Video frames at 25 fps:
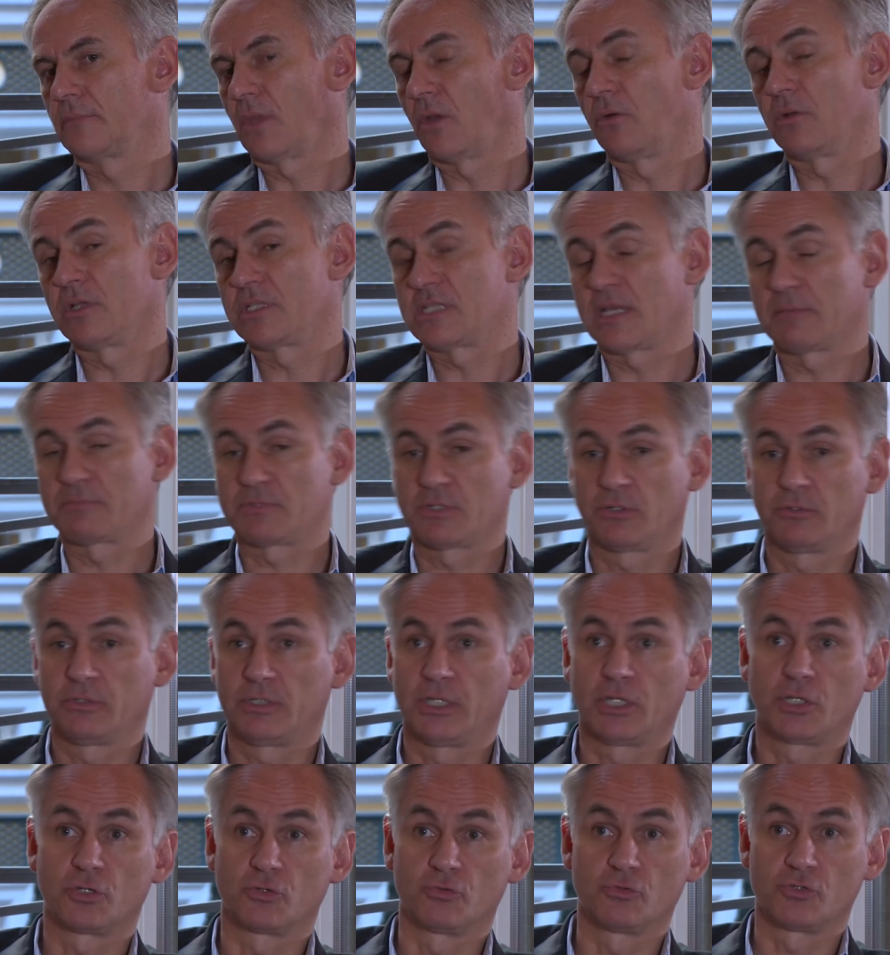Oh, it's
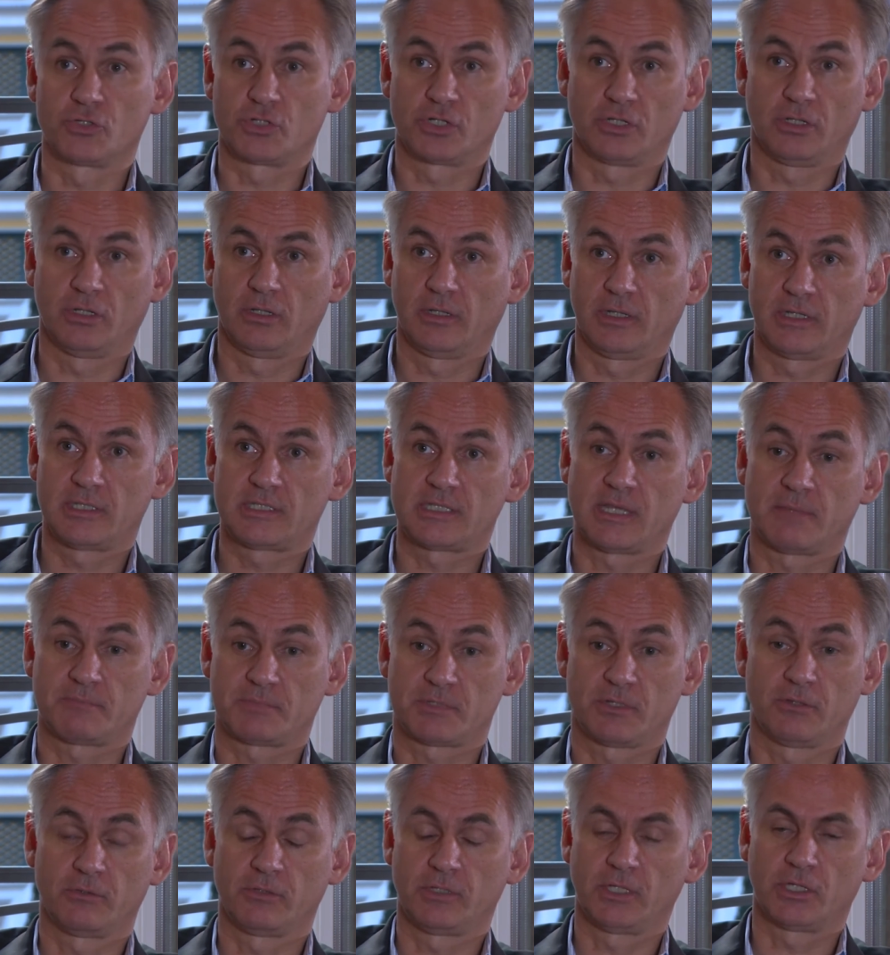absolutely crucial. It's
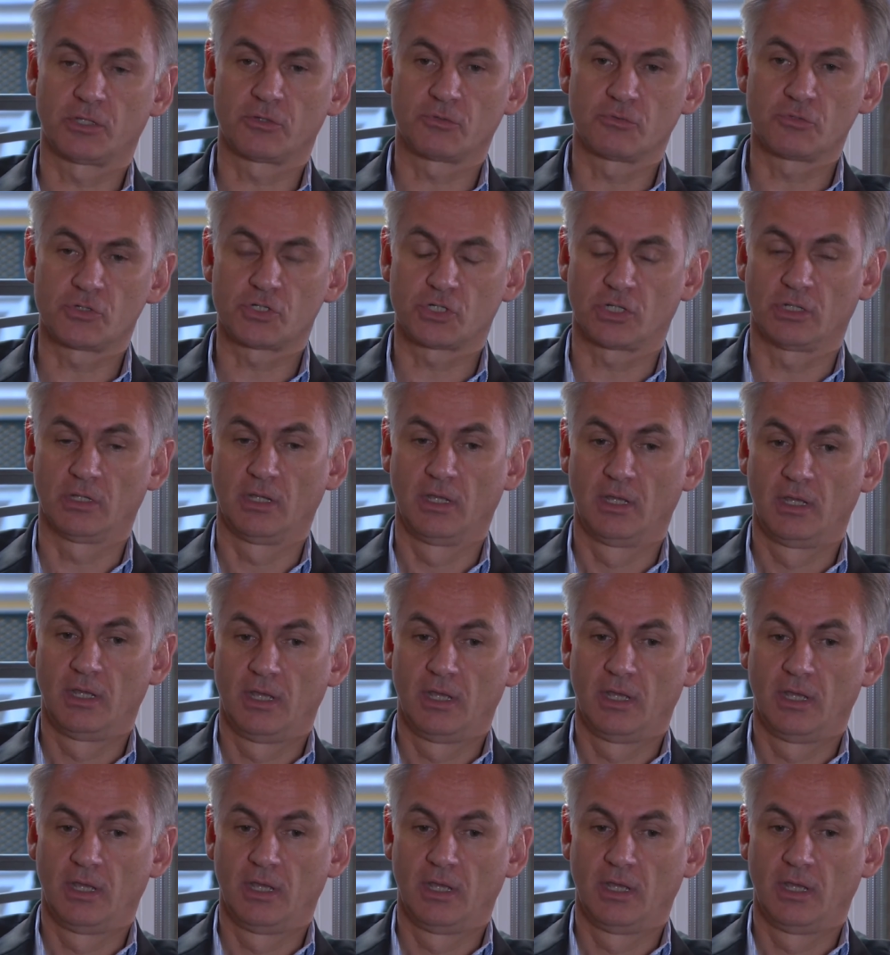absolutely crucial.